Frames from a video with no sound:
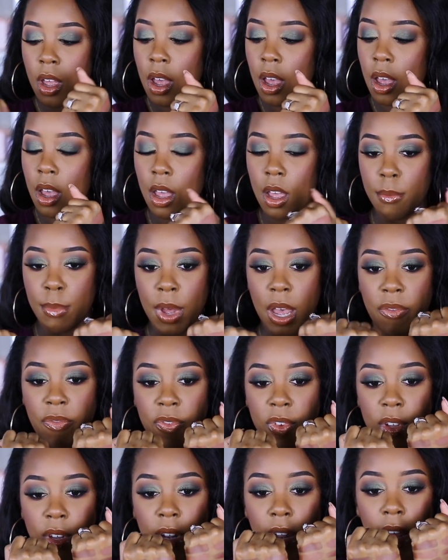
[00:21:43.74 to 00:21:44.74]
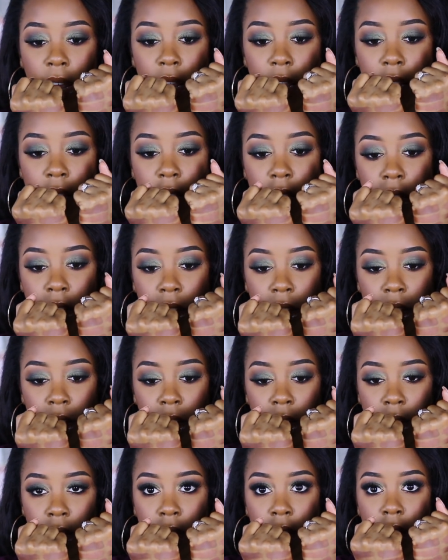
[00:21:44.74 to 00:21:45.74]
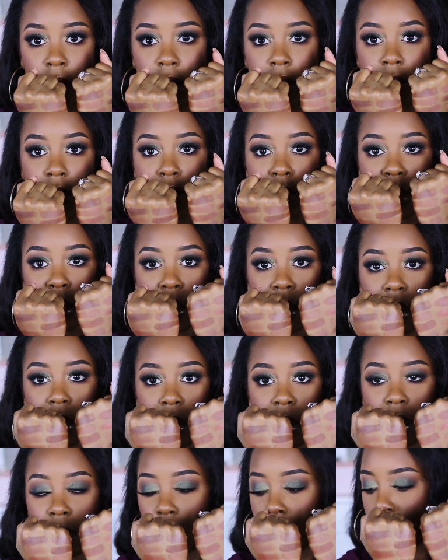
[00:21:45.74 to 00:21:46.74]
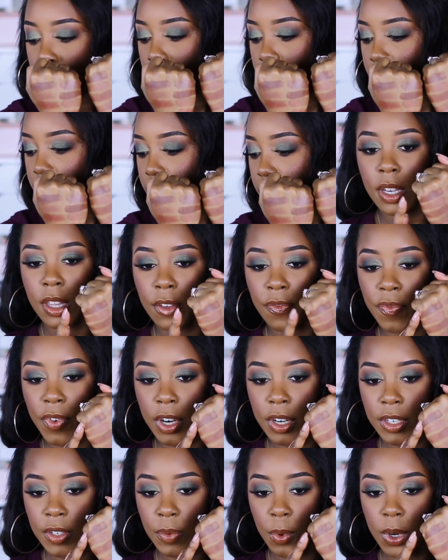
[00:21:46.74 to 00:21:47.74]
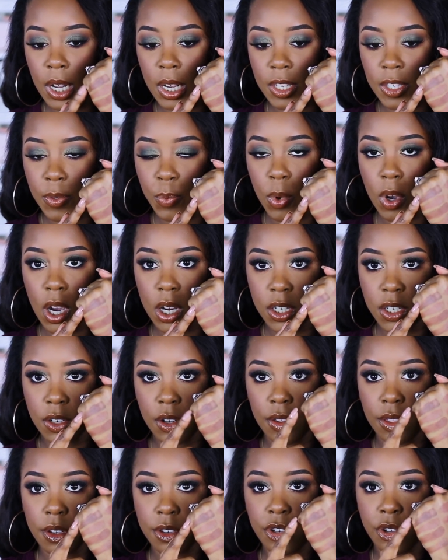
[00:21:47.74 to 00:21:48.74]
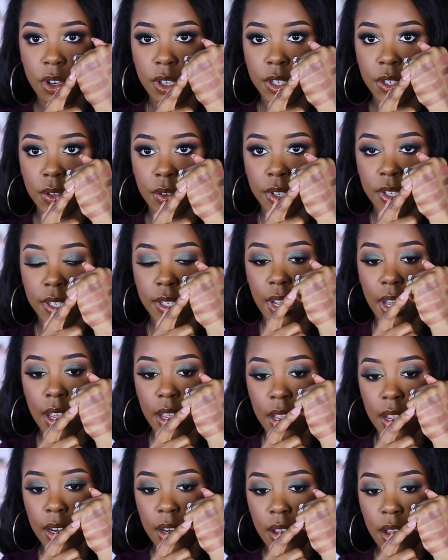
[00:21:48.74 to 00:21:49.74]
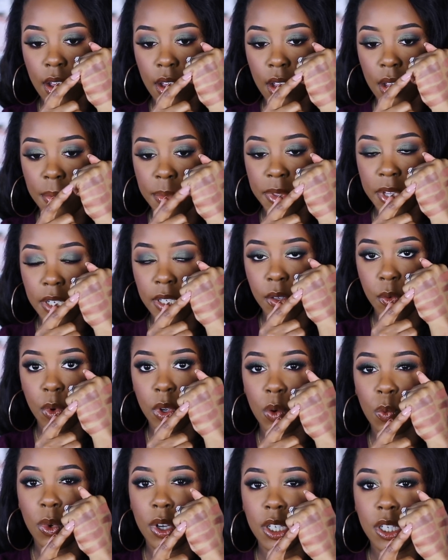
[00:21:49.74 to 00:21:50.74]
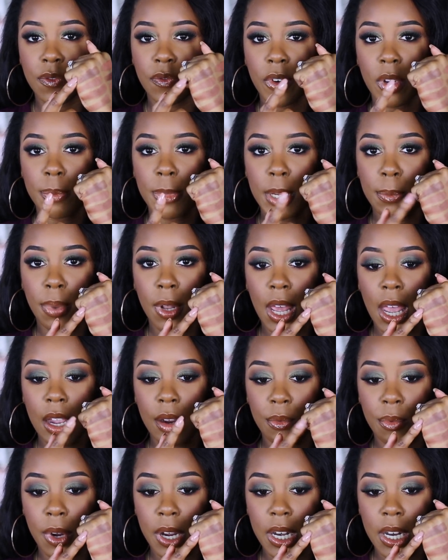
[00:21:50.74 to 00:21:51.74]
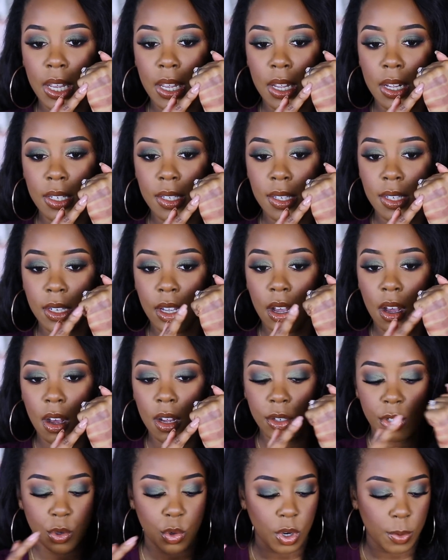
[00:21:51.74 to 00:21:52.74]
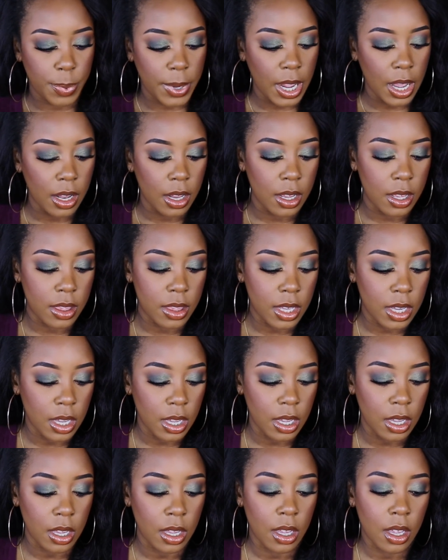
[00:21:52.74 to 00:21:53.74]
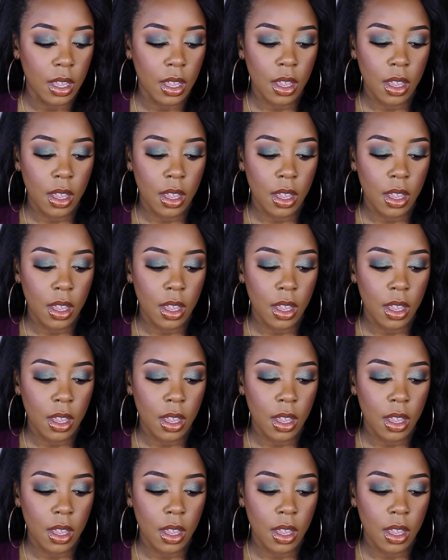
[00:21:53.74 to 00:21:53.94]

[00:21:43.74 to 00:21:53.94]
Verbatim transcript: um, I feel like, let's see. So the first one I swatched on the drugstore side, um, this one was from the Black Radiance Contour Palette, the